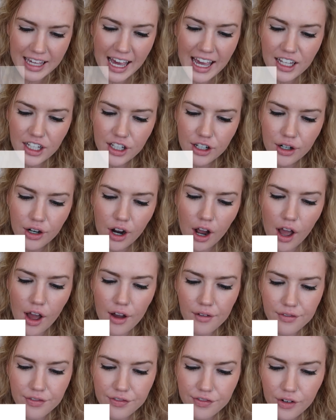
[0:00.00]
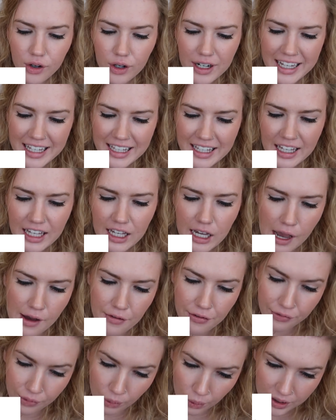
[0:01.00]
Get your
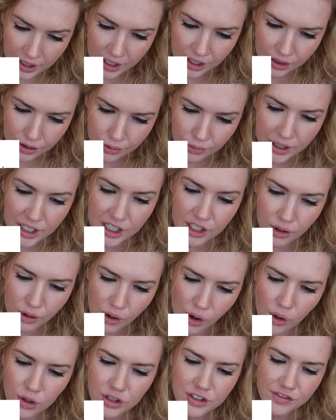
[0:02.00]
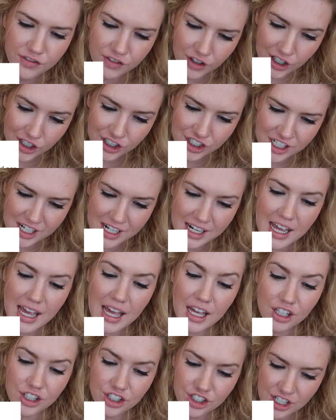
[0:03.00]
freaking 43 year old virgin
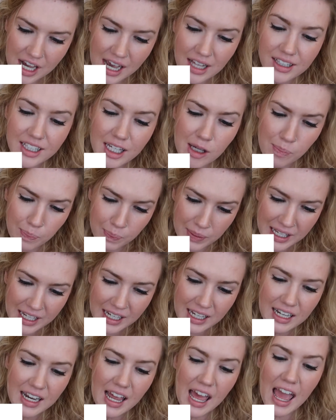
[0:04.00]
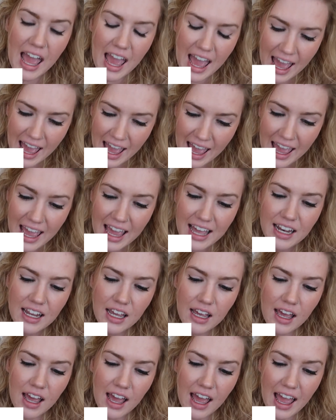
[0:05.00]
jelly bean
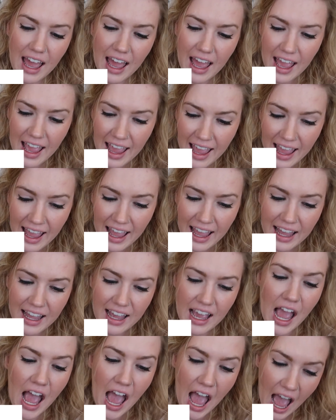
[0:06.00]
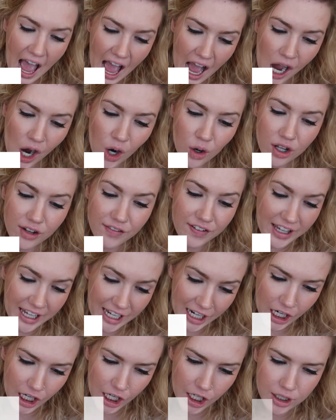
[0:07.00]
head A out of
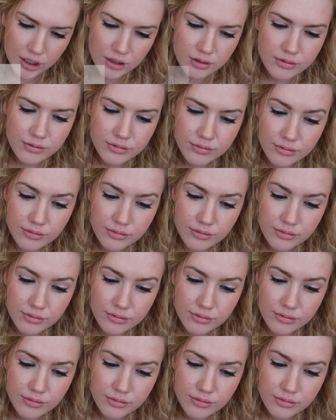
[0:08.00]
here.